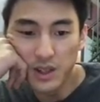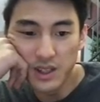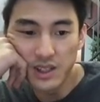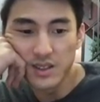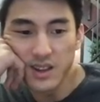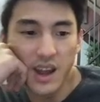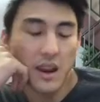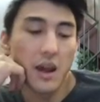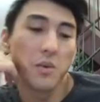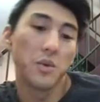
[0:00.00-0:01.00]
of these, and
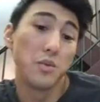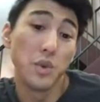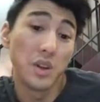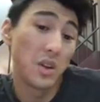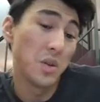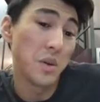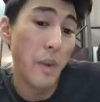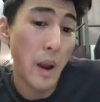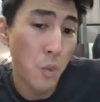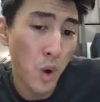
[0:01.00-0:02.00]
I would really only
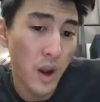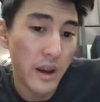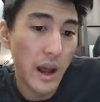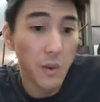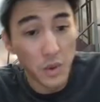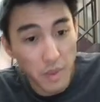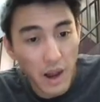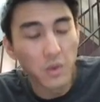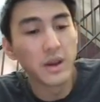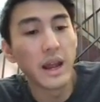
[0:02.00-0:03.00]
buy one, I would
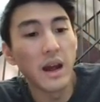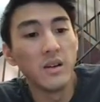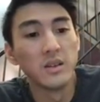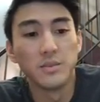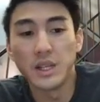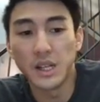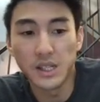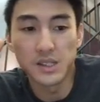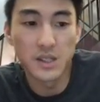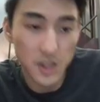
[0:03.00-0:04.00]
buy one now
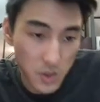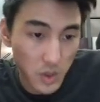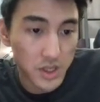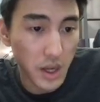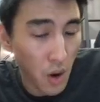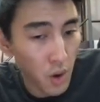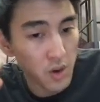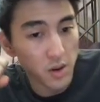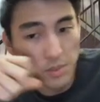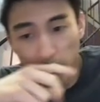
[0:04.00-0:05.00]
because this was a
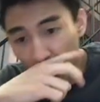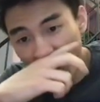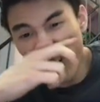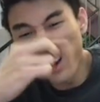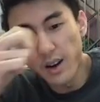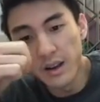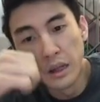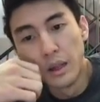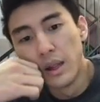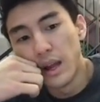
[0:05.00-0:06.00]
harder to pull card.
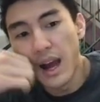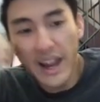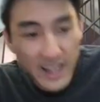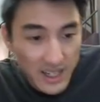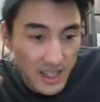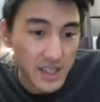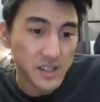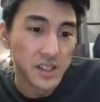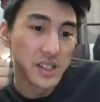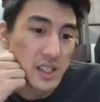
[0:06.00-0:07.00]
I can
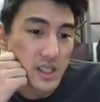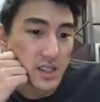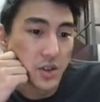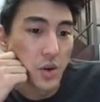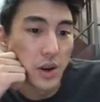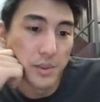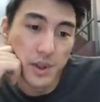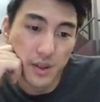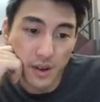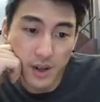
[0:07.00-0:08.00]
easily see this going up to
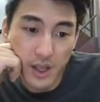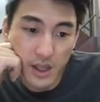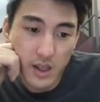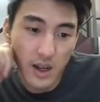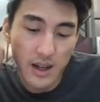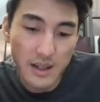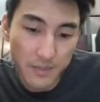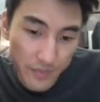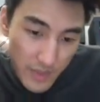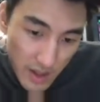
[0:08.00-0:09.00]
30. Um,